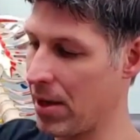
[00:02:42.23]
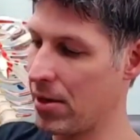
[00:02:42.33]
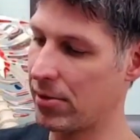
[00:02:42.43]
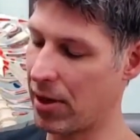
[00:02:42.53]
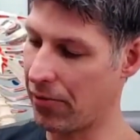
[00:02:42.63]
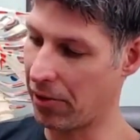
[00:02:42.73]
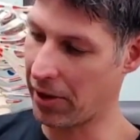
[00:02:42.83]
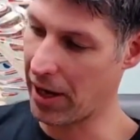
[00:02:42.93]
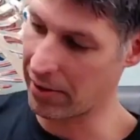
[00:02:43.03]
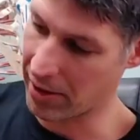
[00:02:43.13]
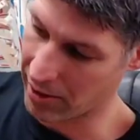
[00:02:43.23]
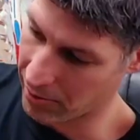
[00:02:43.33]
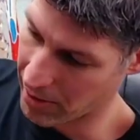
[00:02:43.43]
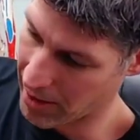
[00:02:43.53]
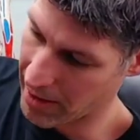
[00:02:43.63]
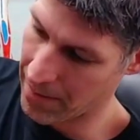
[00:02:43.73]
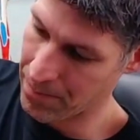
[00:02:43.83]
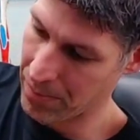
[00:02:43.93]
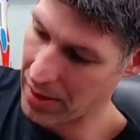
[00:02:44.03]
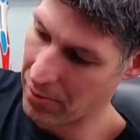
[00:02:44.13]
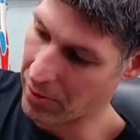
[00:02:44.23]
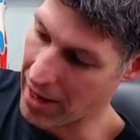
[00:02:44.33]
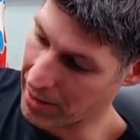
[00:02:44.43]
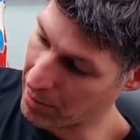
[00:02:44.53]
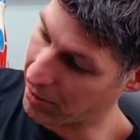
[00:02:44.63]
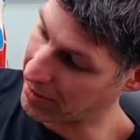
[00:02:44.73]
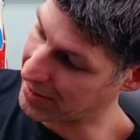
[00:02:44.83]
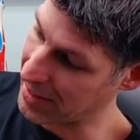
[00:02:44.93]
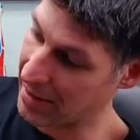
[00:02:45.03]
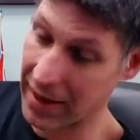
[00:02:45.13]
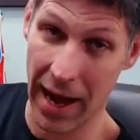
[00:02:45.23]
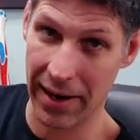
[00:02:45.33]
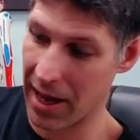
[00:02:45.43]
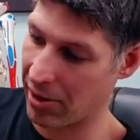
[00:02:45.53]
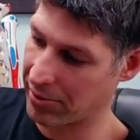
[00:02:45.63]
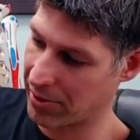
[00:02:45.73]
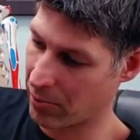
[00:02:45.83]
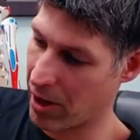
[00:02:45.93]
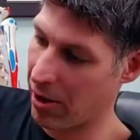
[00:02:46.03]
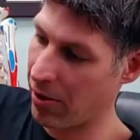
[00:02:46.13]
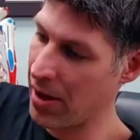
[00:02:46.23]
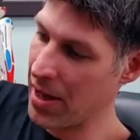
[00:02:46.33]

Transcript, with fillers: So if we look at it the other way, we're not gonna be able to see the condyles as well,